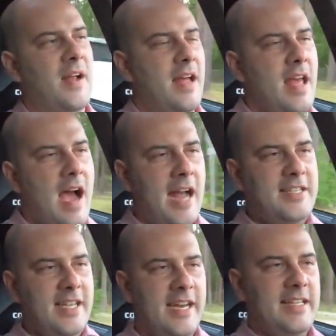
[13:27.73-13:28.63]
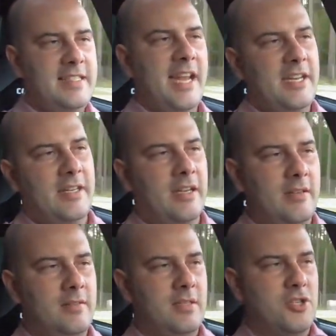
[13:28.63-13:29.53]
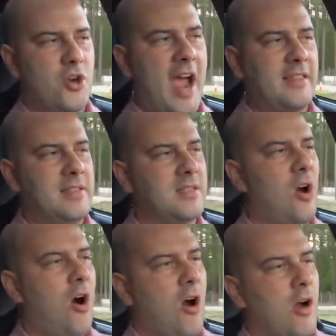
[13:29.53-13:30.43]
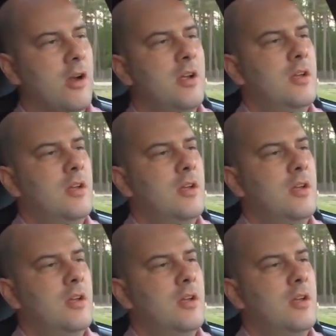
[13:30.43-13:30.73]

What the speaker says: I did intend to track this car,